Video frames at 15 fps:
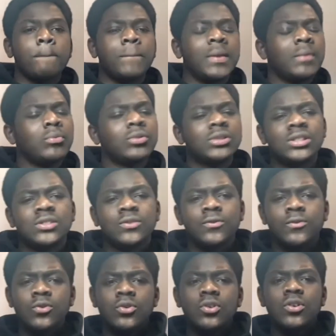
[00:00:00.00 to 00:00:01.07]
people tend to
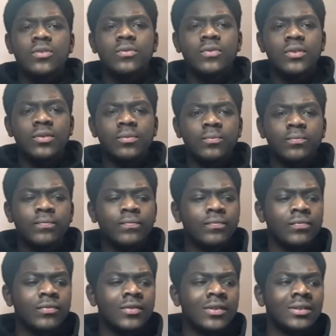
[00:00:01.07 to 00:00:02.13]
fall off and
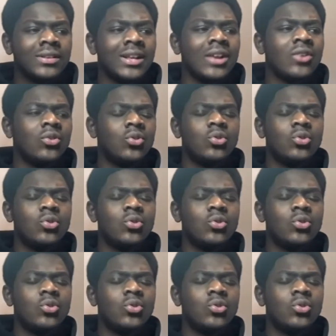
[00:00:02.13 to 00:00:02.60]
then